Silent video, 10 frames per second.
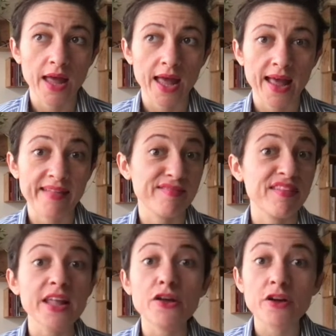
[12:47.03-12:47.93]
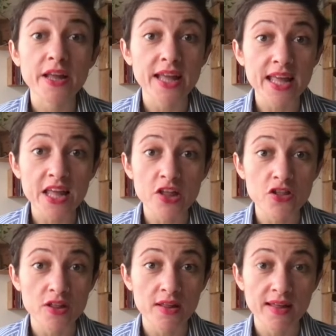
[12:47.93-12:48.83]
And say your gauge
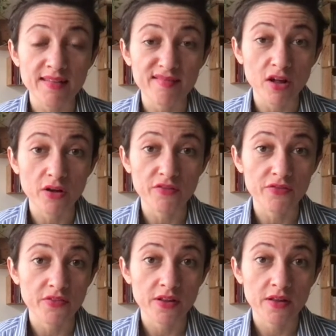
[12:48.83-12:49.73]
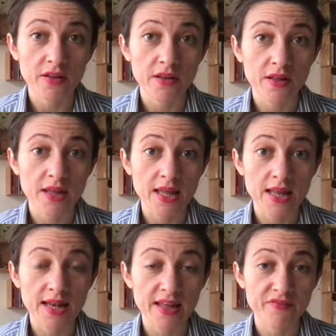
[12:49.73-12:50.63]
is of
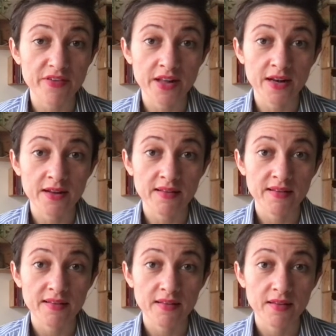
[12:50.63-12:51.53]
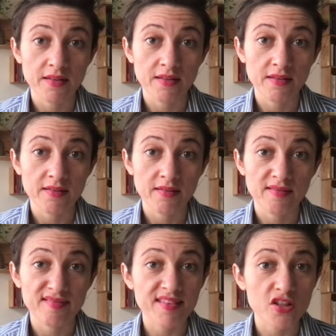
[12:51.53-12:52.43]
11
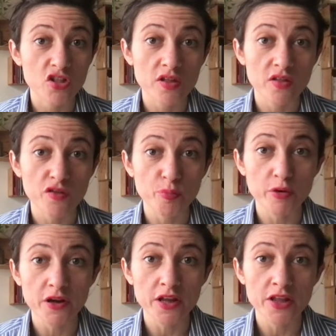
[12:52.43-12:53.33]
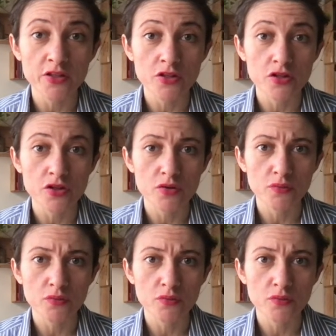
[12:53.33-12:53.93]
stitches per inch.